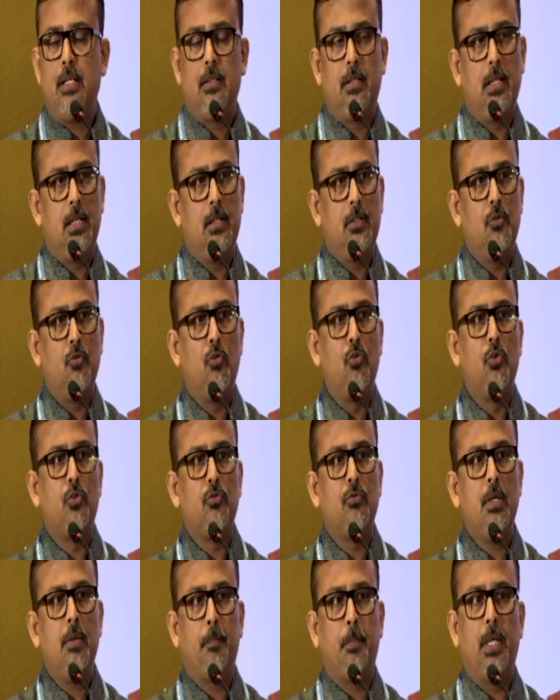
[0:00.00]
then you go to
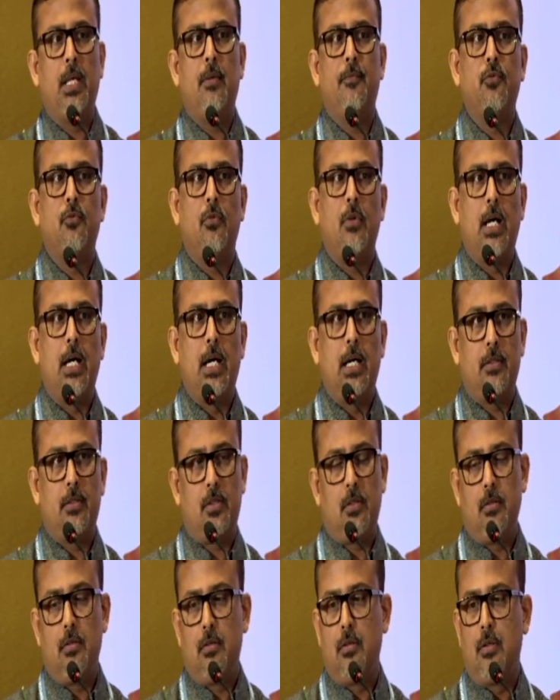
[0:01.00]
the painful arch,
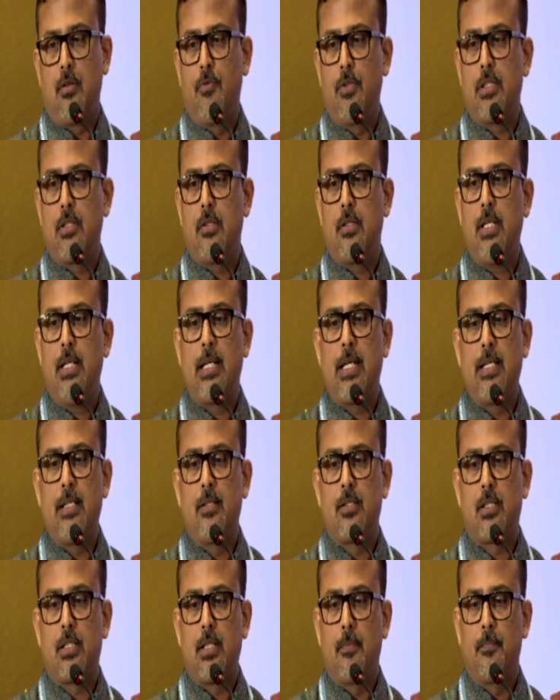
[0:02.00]
which is the 9th
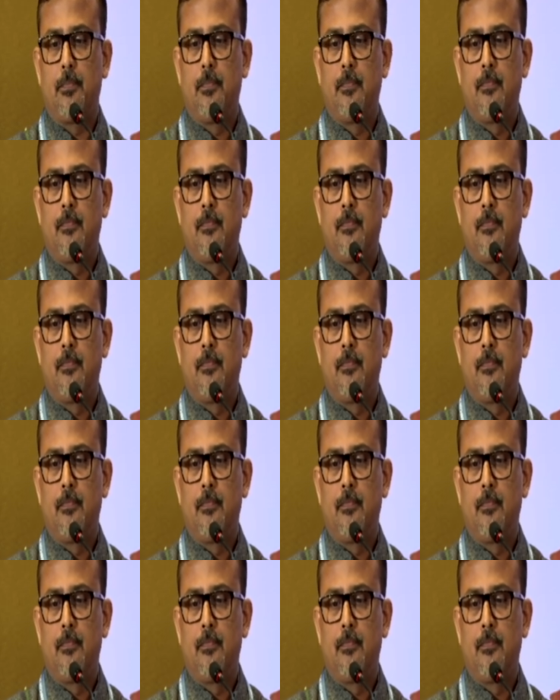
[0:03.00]
step.